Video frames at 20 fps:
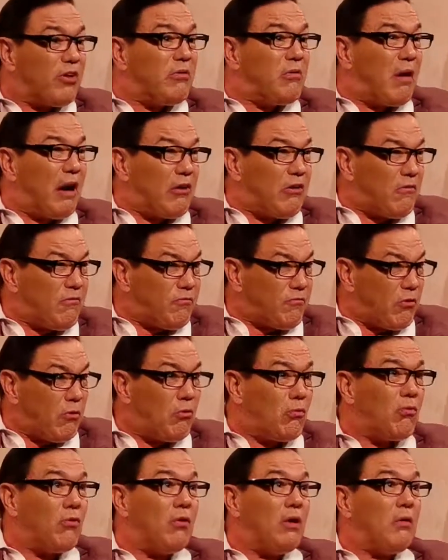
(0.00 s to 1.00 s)
You had a
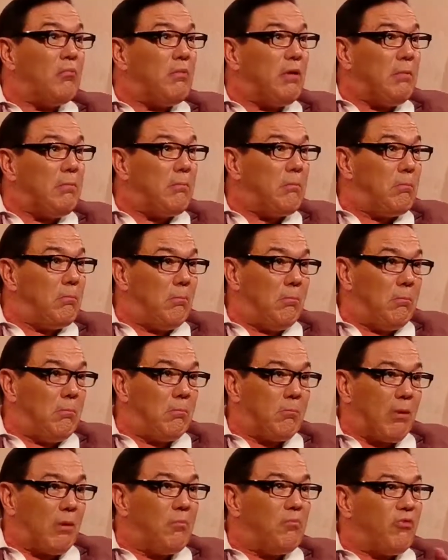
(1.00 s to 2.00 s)
fall and we
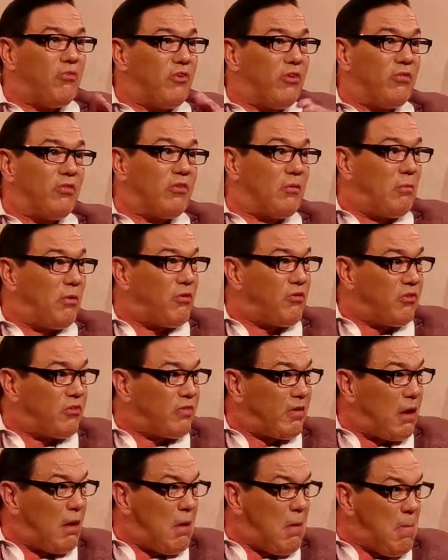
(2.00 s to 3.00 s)
bumped into Mr.
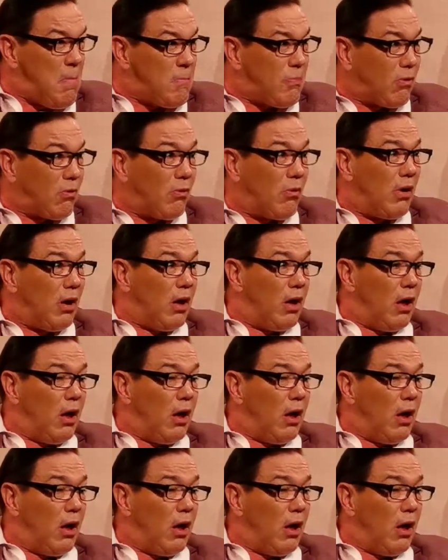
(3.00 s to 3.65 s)
Turnbull."